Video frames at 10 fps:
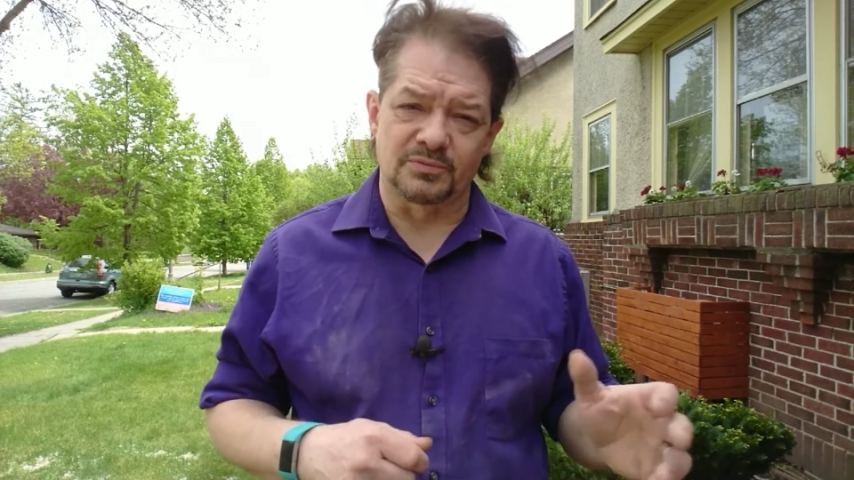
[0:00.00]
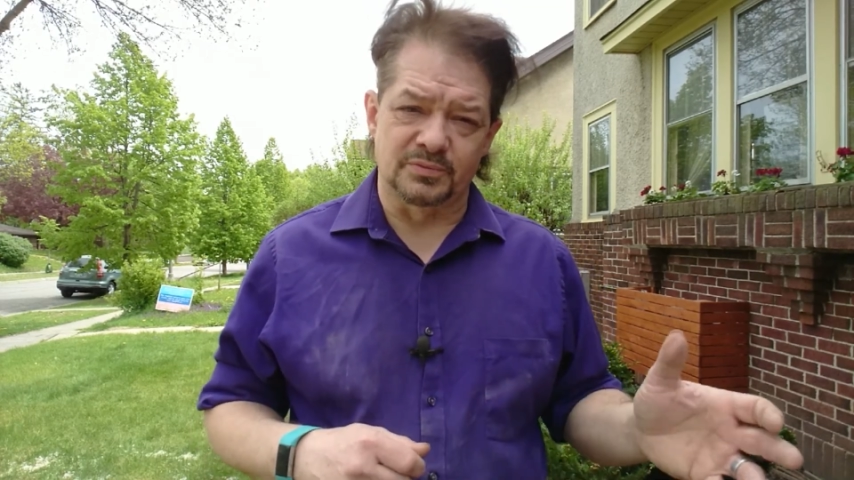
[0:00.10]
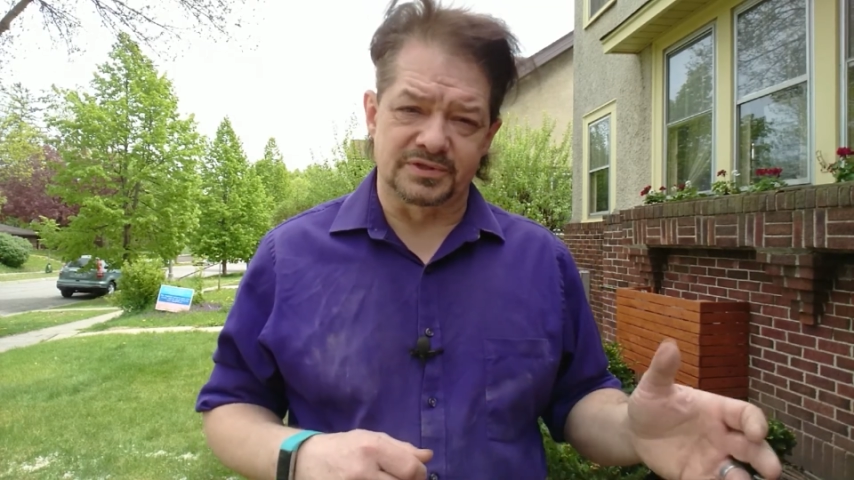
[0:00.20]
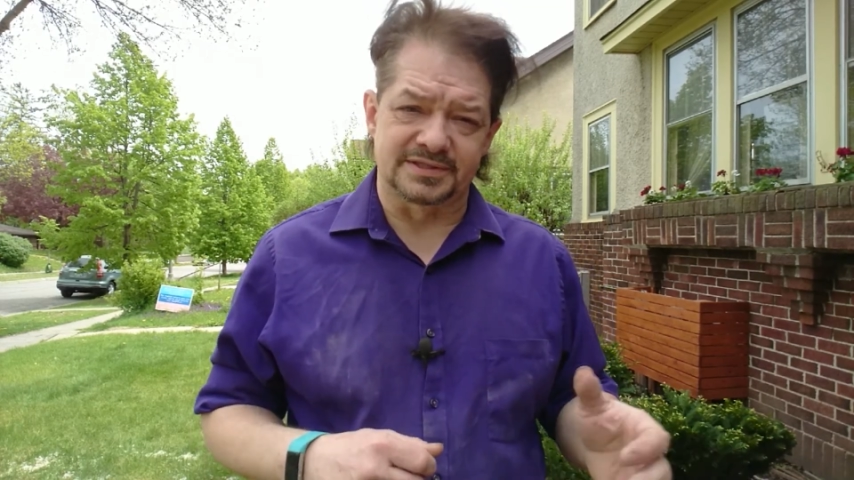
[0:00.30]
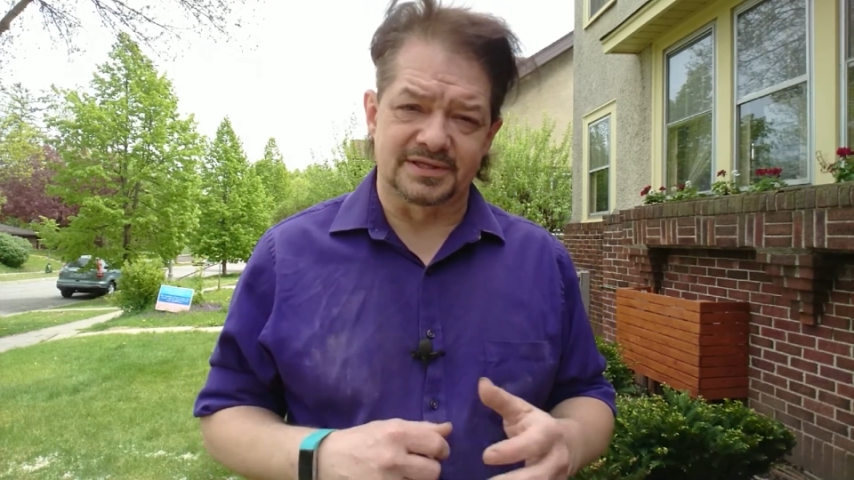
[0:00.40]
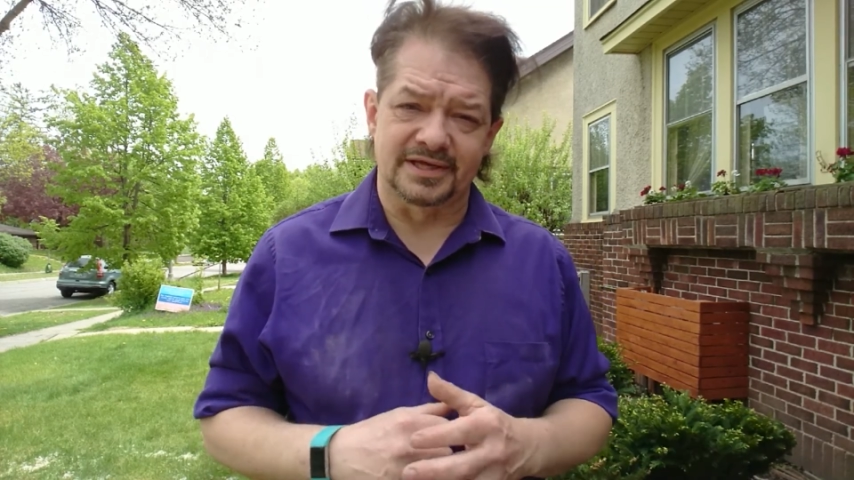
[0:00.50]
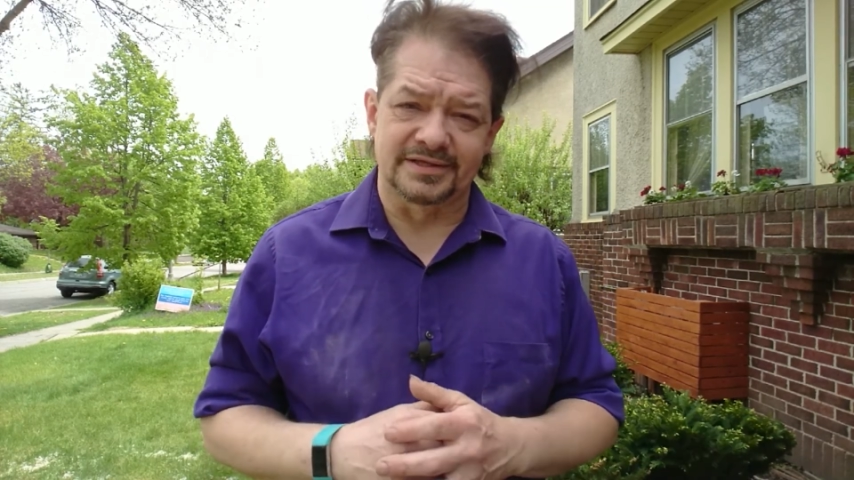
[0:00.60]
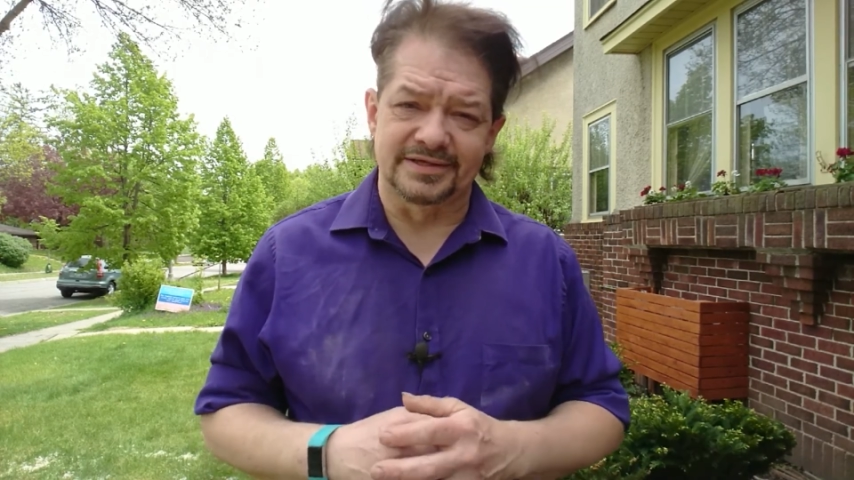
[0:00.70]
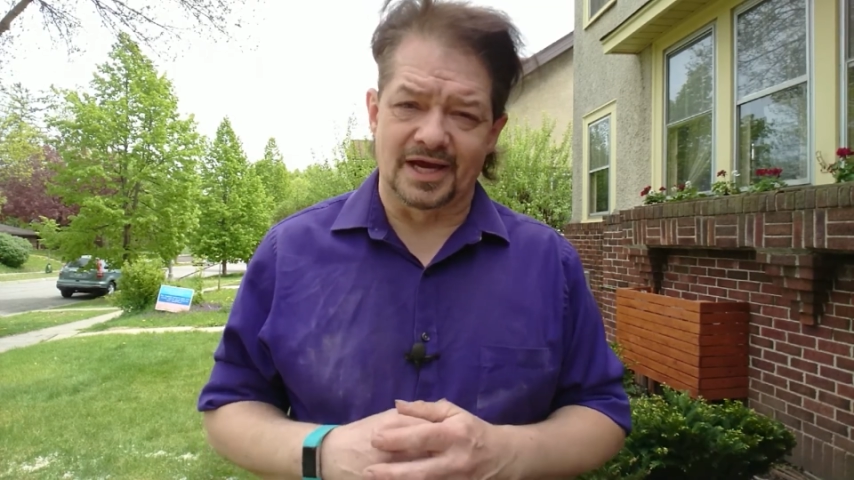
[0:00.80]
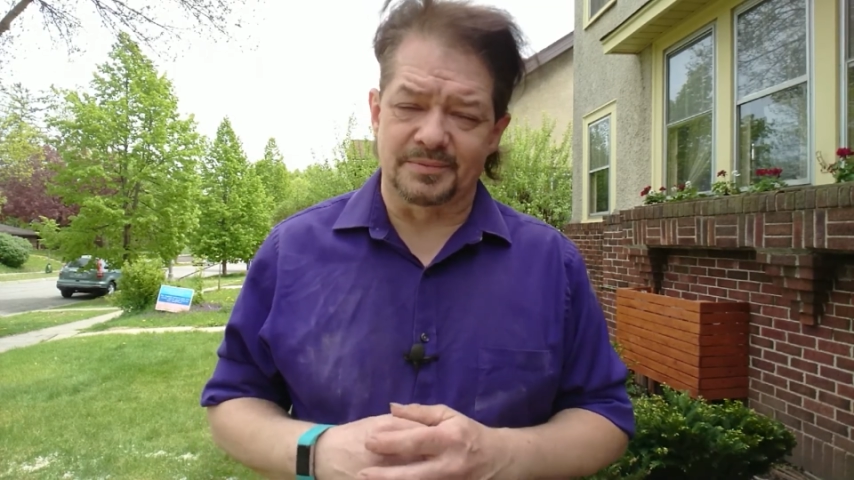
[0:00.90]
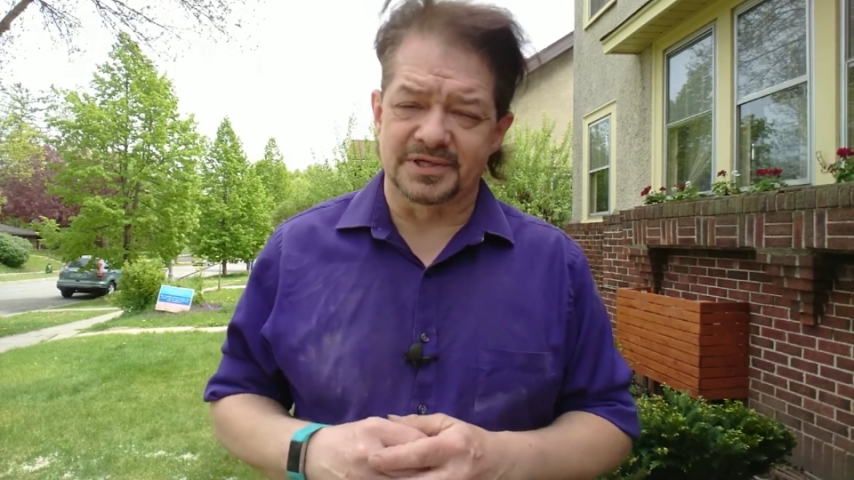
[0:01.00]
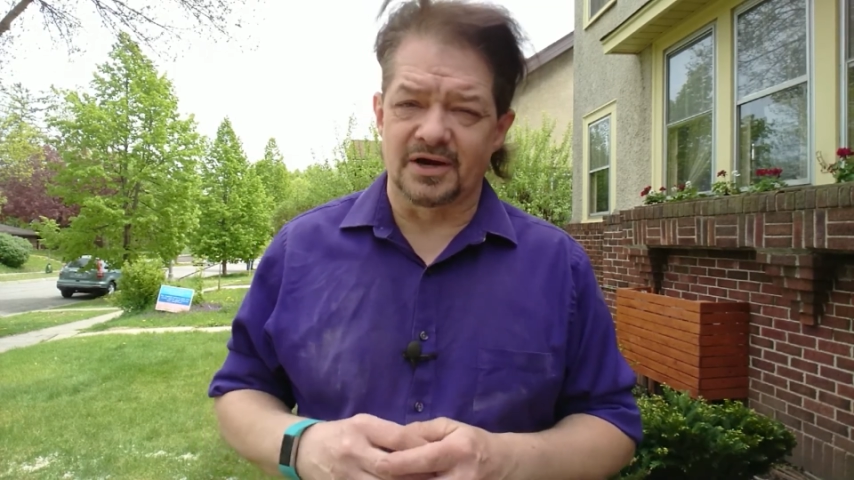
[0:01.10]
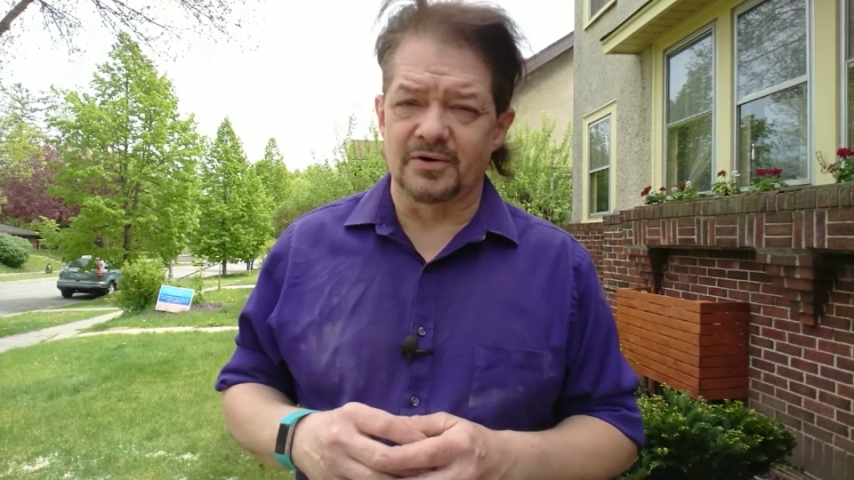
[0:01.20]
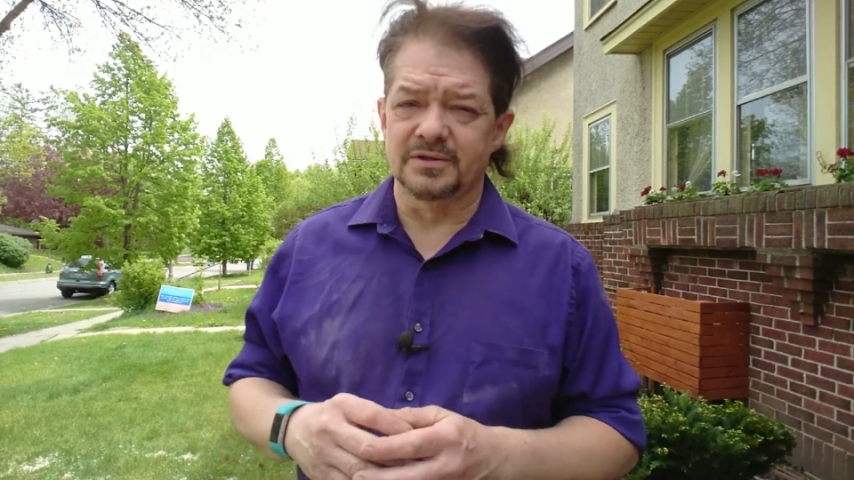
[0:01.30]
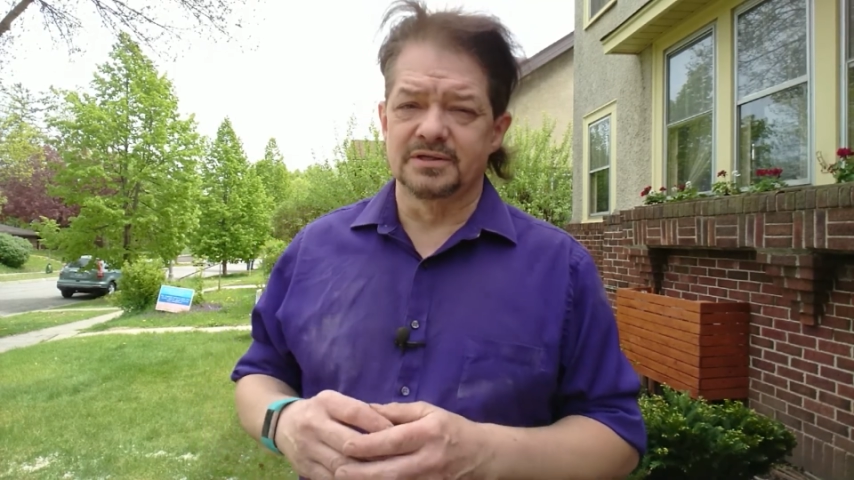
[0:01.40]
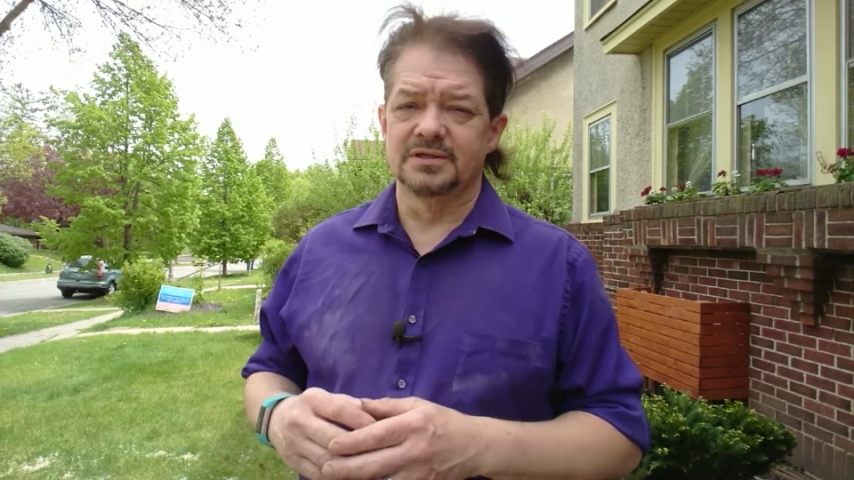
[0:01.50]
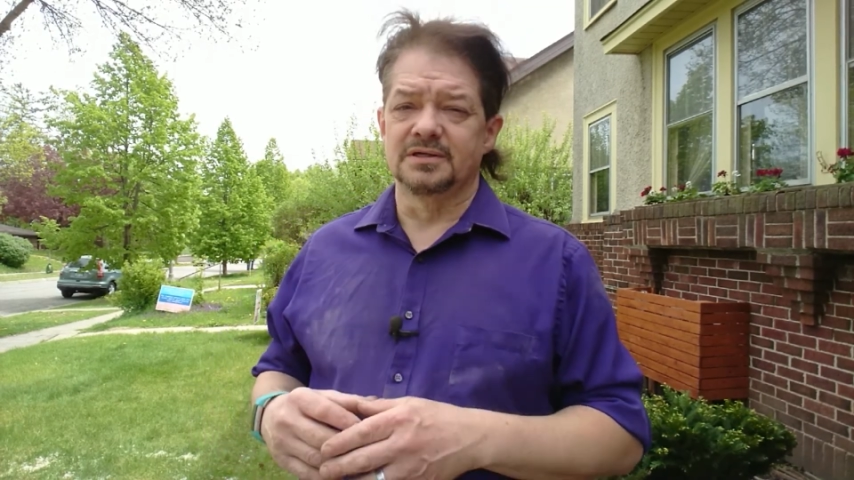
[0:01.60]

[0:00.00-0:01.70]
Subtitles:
the slightly damp towel.